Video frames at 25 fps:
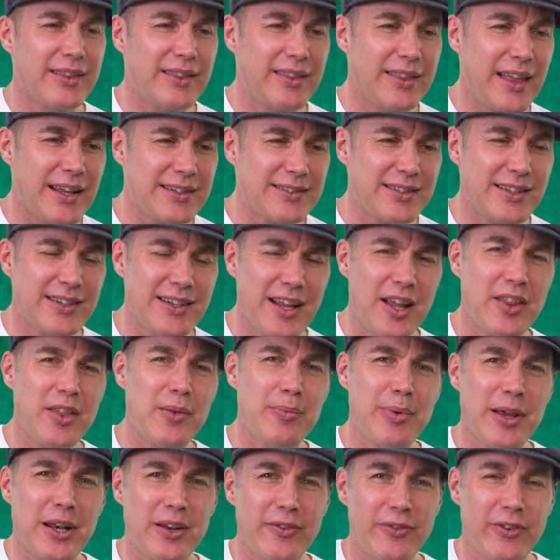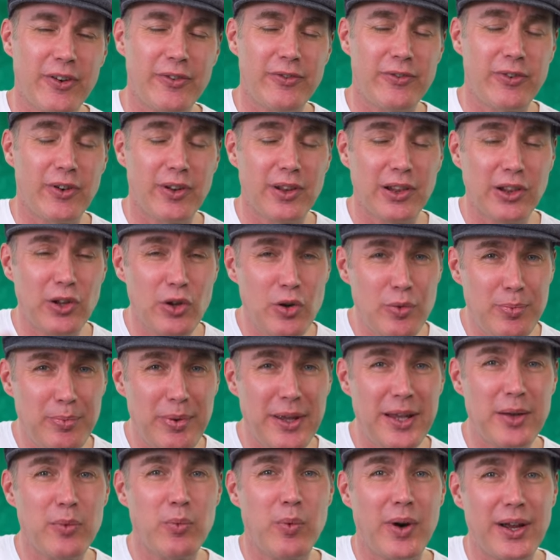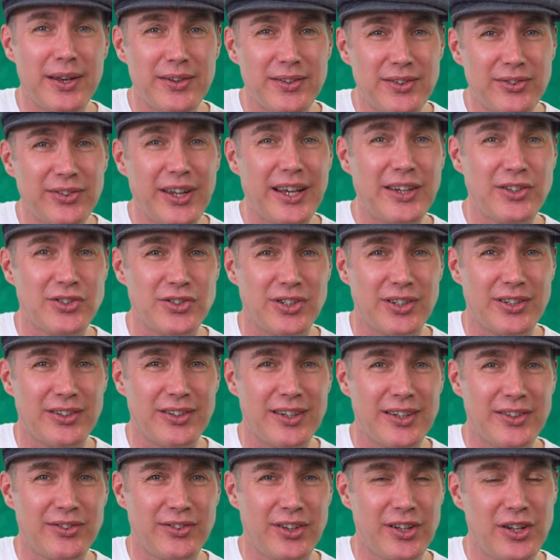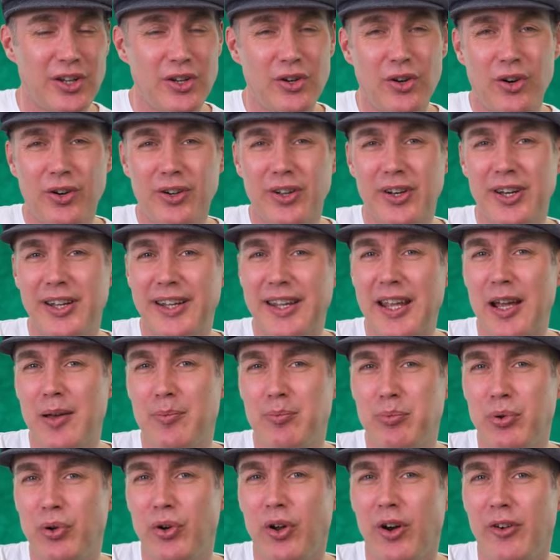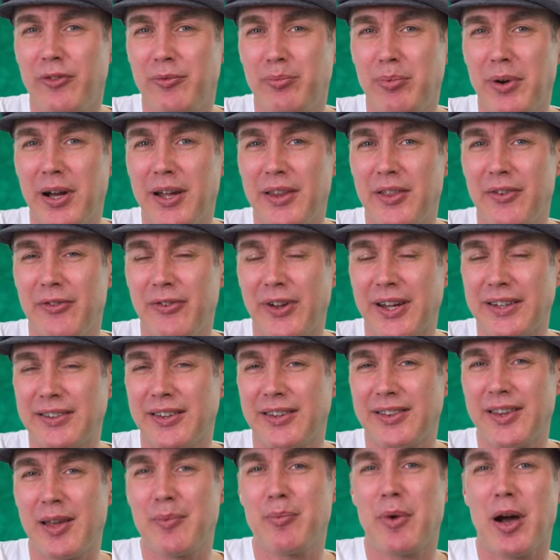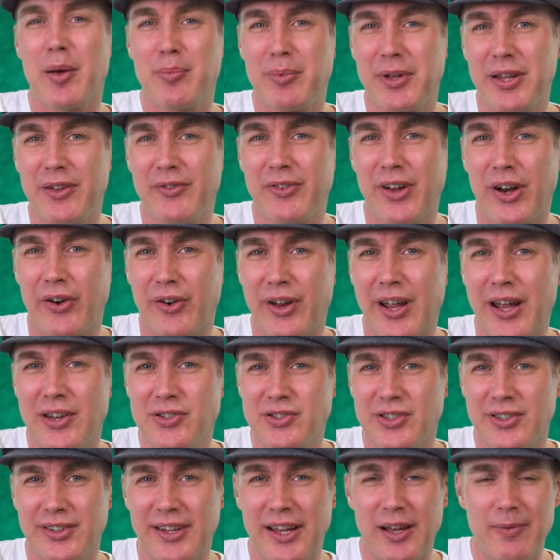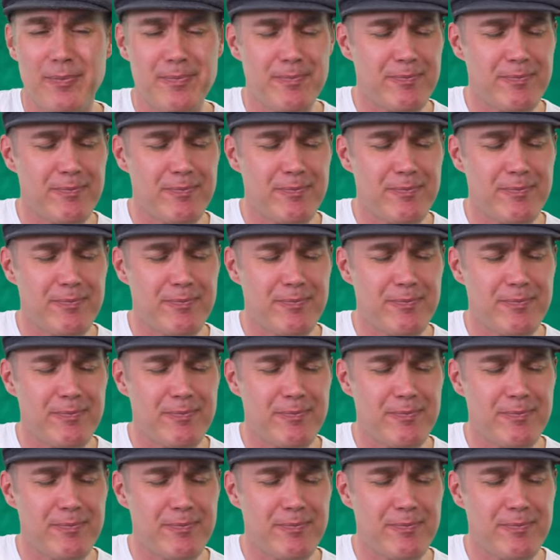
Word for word: that's another benefit for looping one section is that you're not going to get put off by the fact that there might be a variation there.